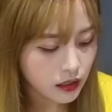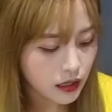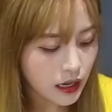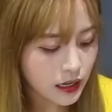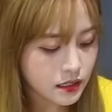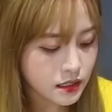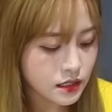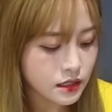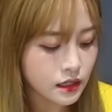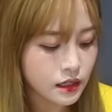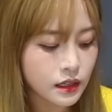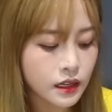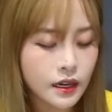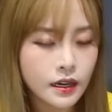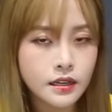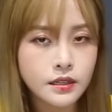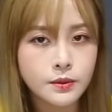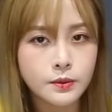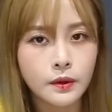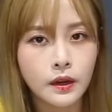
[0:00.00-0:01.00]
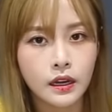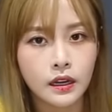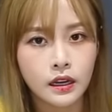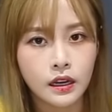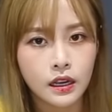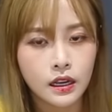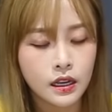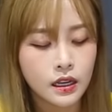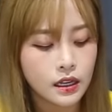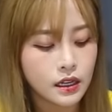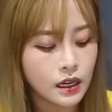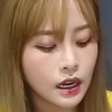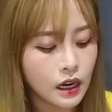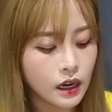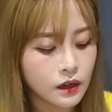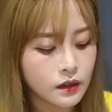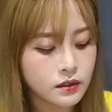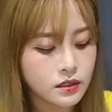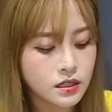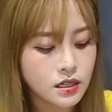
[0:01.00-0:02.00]
Next, the Claire's one.
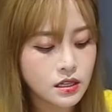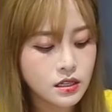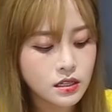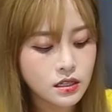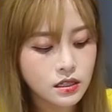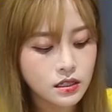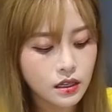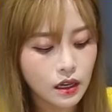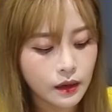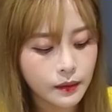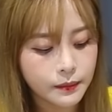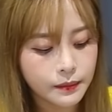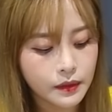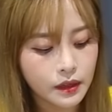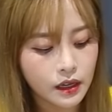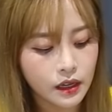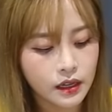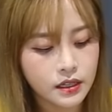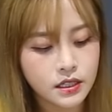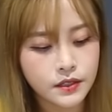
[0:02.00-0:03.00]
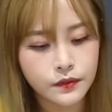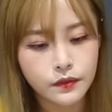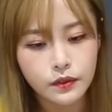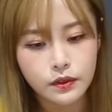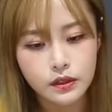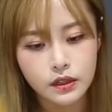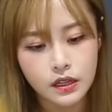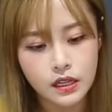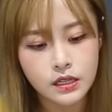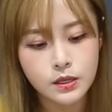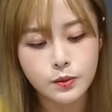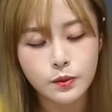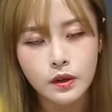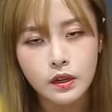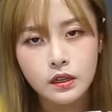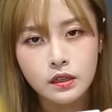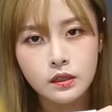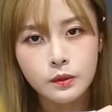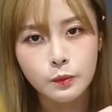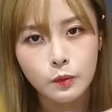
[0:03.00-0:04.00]
Now, since this
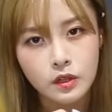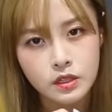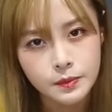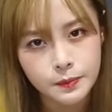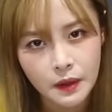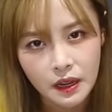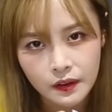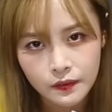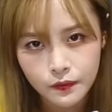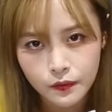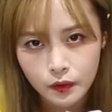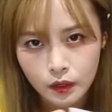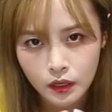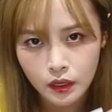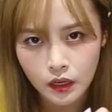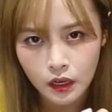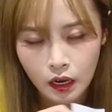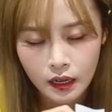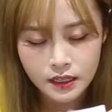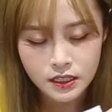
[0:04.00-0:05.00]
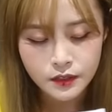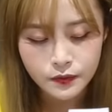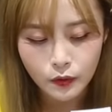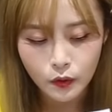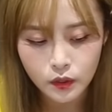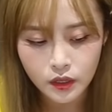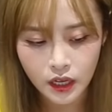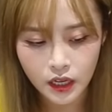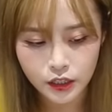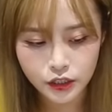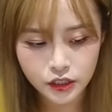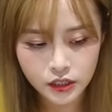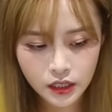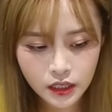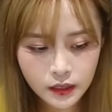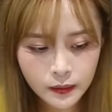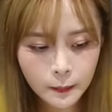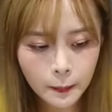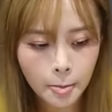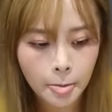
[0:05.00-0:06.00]
one was made for
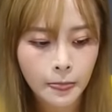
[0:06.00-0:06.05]
exfoliation,